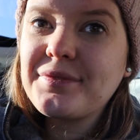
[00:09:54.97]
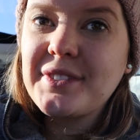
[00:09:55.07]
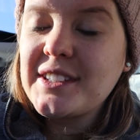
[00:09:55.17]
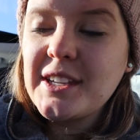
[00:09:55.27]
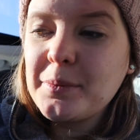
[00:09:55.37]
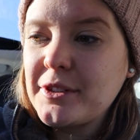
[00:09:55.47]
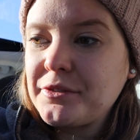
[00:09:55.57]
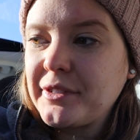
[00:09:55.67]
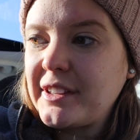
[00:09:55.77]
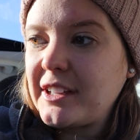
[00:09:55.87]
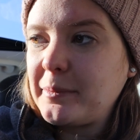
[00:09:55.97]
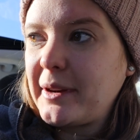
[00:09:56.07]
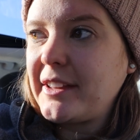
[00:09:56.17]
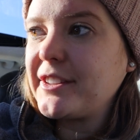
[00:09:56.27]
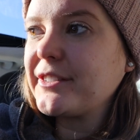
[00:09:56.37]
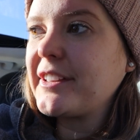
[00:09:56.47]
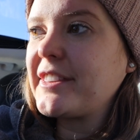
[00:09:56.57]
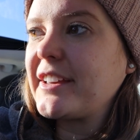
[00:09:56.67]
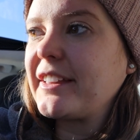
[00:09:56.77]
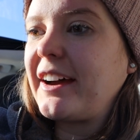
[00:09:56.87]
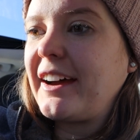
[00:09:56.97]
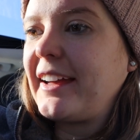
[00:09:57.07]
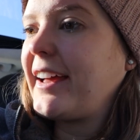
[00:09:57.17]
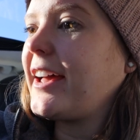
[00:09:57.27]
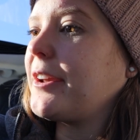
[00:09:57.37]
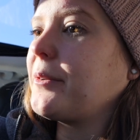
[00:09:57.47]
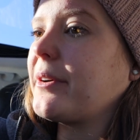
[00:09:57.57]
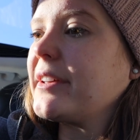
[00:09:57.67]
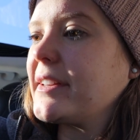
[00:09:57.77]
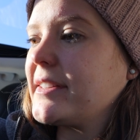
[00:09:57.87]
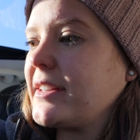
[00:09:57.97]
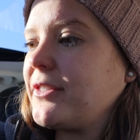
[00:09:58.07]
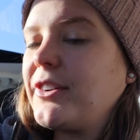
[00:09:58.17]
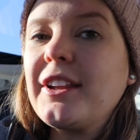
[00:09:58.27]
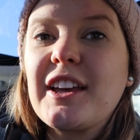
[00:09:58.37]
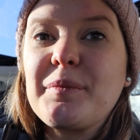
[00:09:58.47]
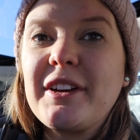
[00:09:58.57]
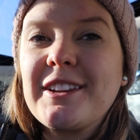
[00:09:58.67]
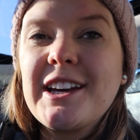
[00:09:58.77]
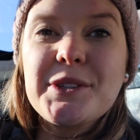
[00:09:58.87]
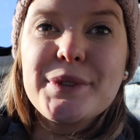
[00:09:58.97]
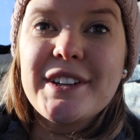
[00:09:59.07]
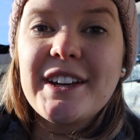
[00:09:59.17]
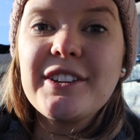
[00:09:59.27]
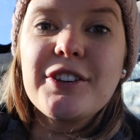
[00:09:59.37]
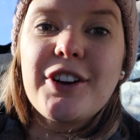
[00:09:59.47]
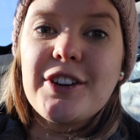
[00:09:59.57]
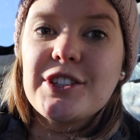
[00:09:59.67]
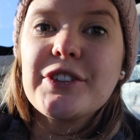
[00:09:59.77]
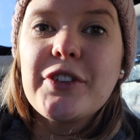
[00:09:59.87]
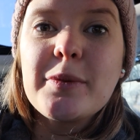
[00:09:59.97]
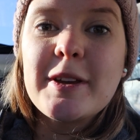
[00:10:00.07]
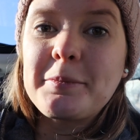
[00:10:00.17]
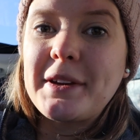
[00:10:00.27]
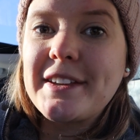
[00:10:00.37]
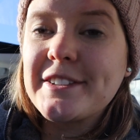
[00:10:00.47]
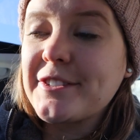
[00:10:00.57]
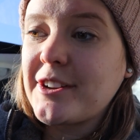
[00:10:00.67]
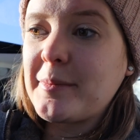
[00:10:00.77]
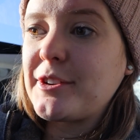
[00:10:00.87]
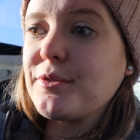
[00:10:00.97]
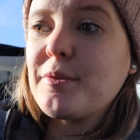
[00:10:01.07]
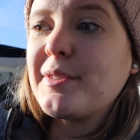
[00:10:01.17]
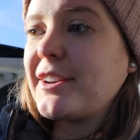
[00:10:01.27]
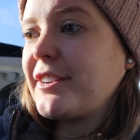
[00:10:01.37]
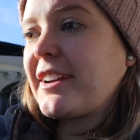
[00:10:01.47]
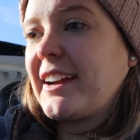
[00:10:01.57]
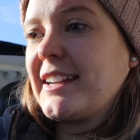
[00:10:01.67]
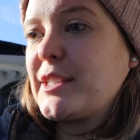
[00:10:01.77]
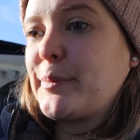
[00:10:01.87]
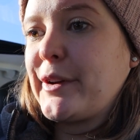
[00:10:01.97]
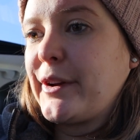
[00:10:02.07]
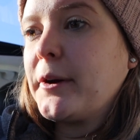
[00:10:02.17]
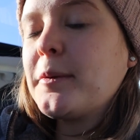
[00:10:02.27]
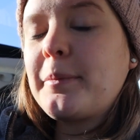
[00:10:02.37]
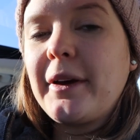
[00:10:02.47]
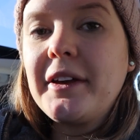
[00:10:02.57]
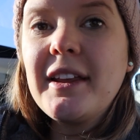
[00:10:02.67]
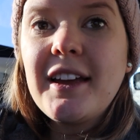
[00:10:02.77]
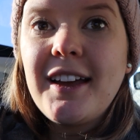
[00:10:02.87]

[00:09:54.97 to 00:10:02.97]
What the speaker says: the sleep wasn't really that bad. The only thing I had was it felt like my legs were getting a little claustrophobic because there's not much room in here to kind of spread out, but